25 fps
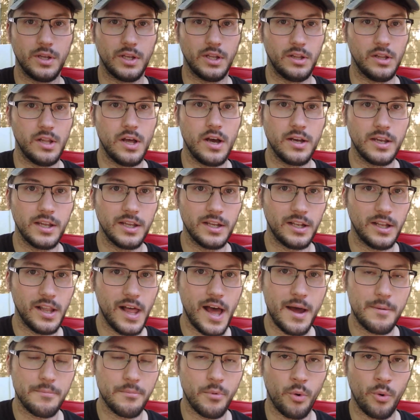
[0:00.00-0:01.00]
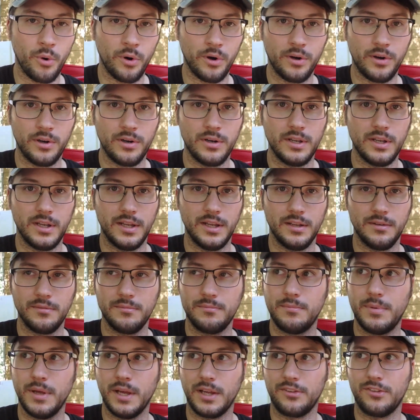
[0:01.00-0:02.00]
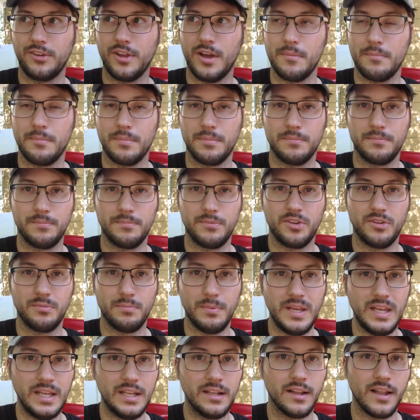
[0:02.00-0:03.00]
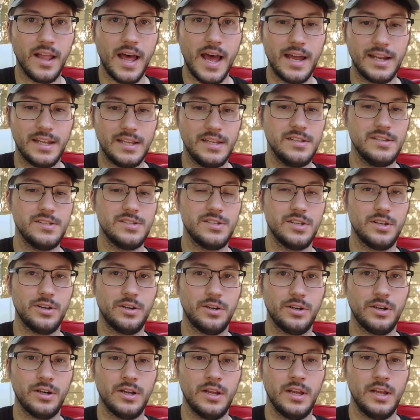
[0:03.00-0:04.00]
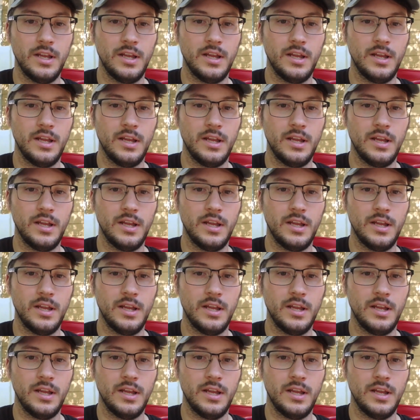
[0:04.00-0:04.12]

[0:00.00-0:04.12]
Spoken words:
can lug it a lot more. It picks up speed a lot easier.